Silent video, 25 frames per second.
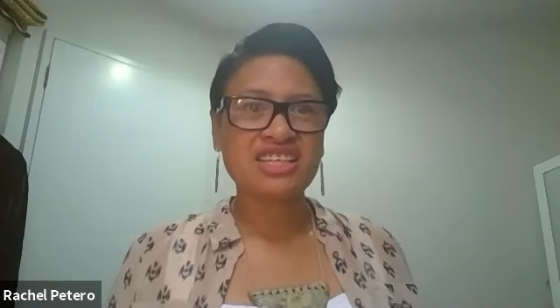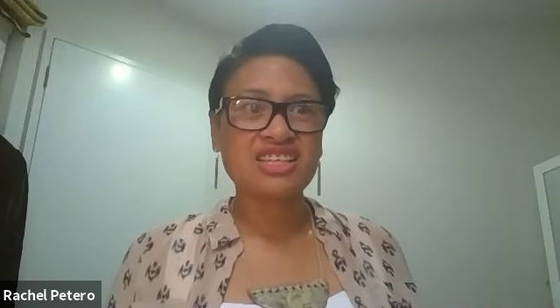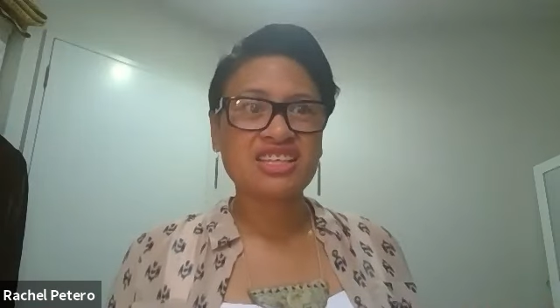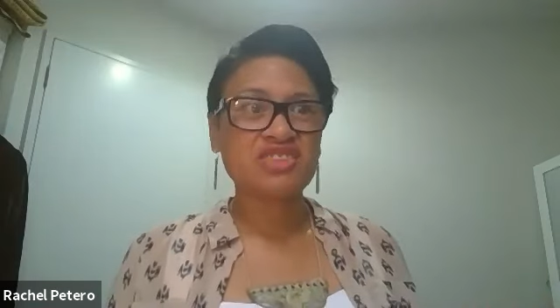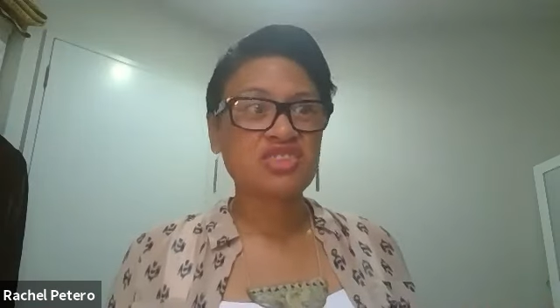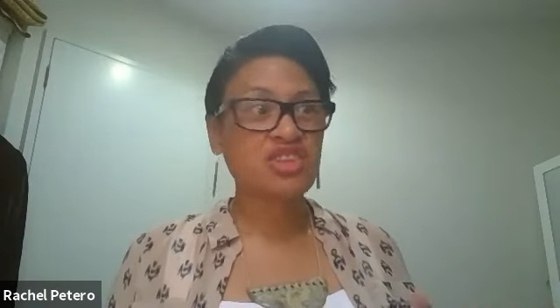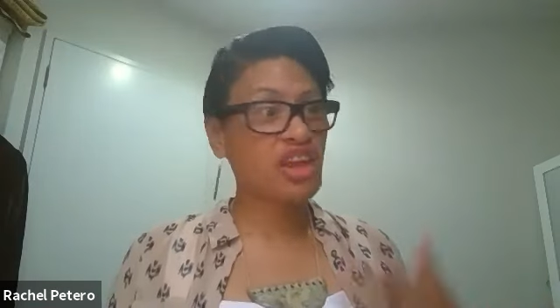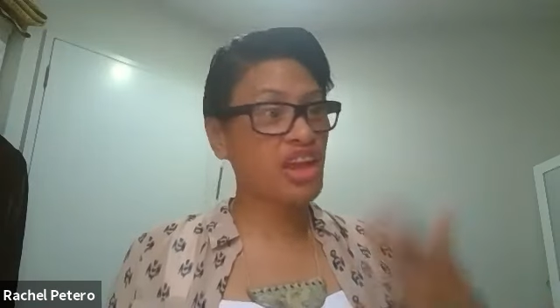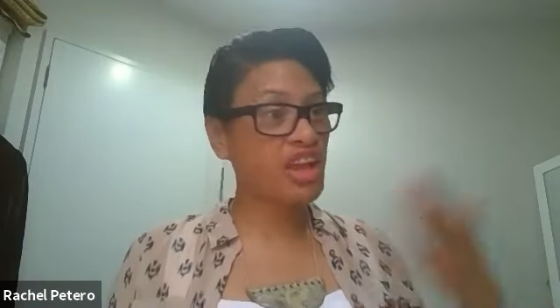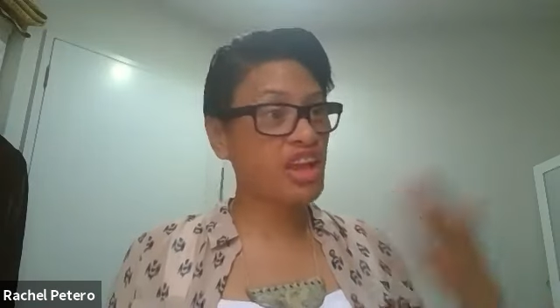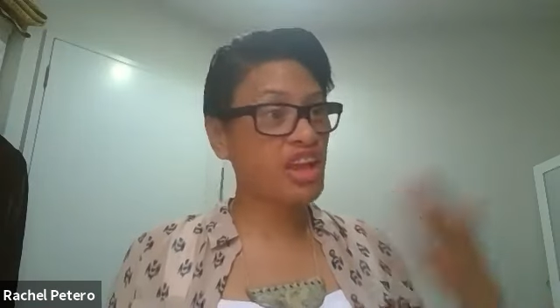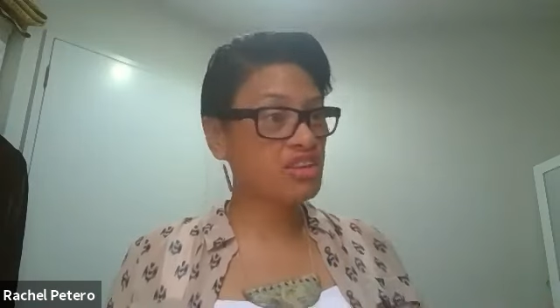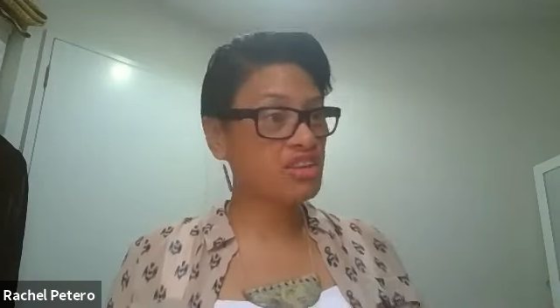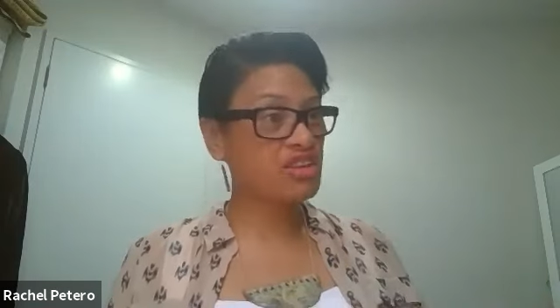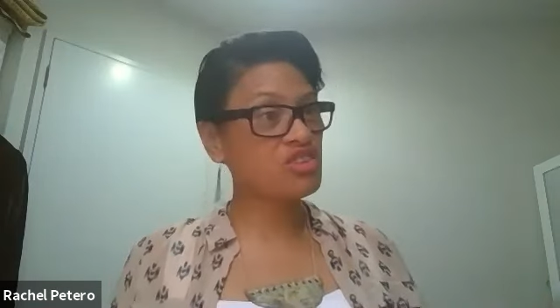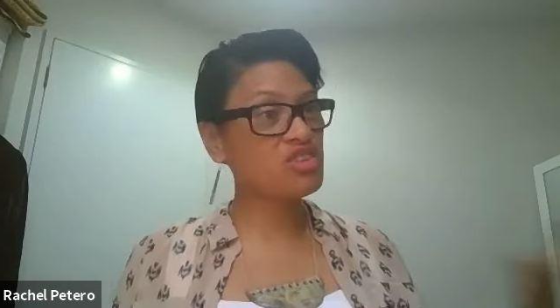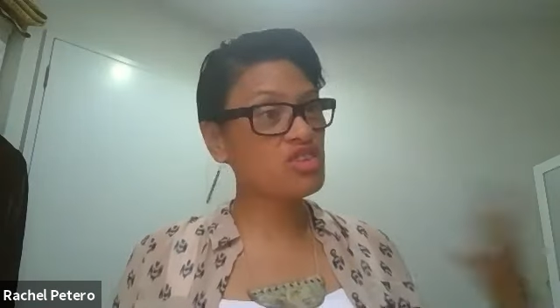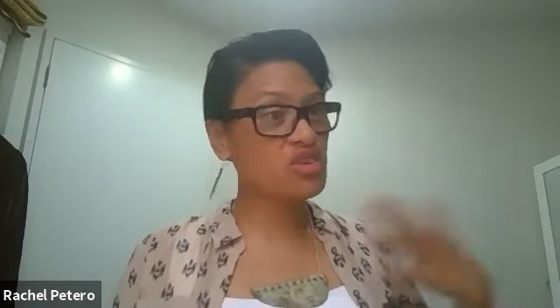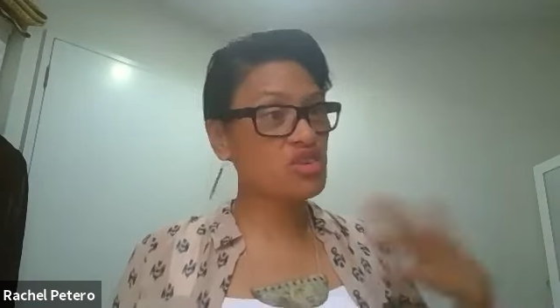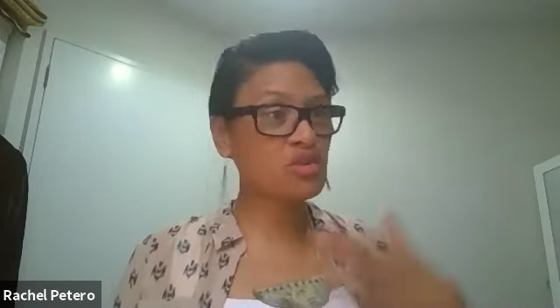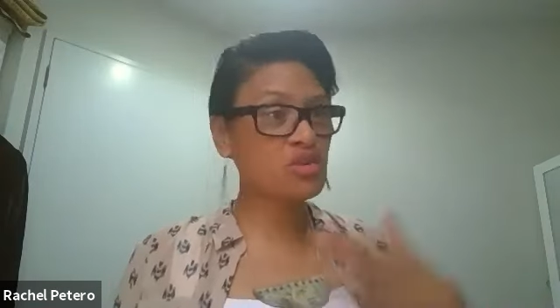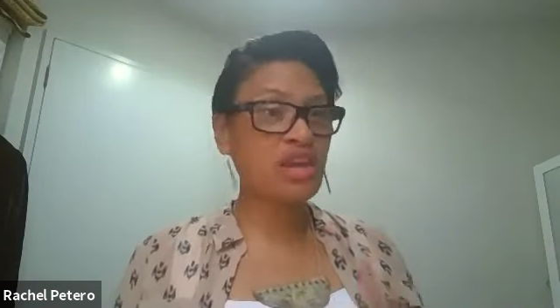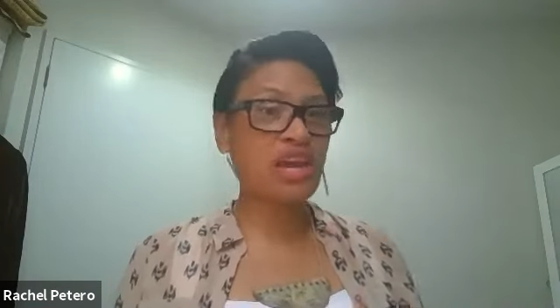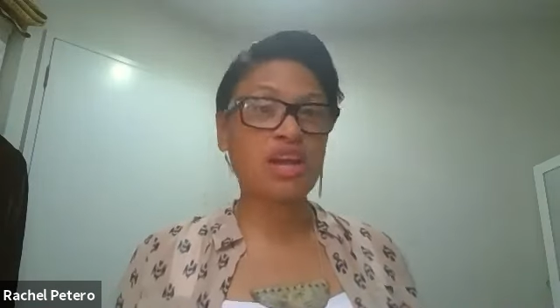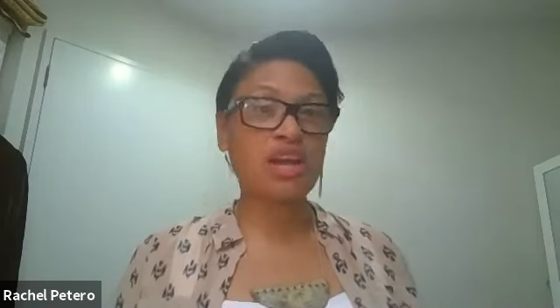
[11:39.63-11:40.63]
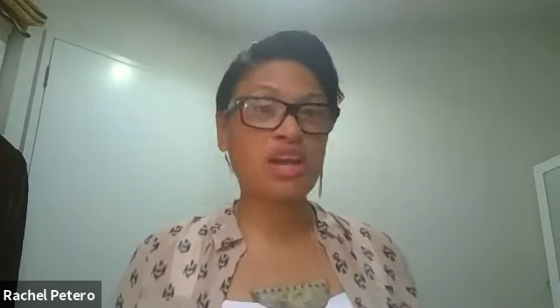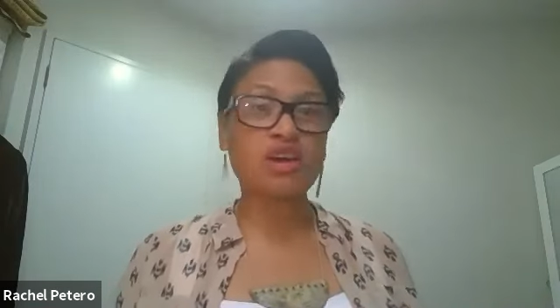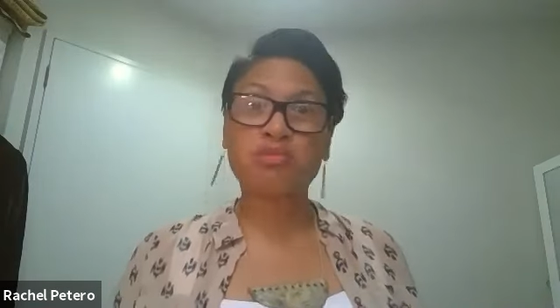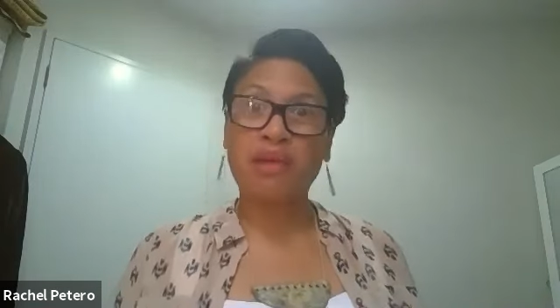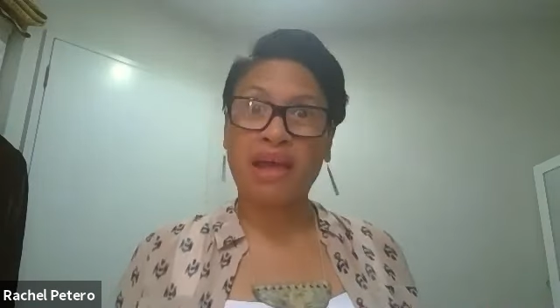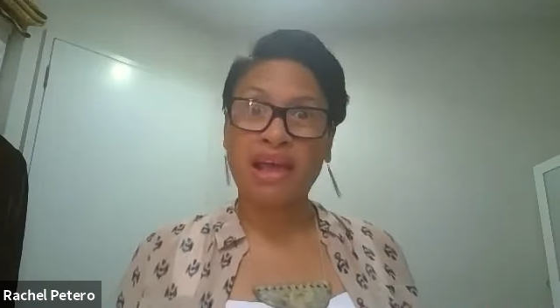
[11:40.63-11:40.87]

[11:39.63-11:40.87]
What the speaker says: So how can you help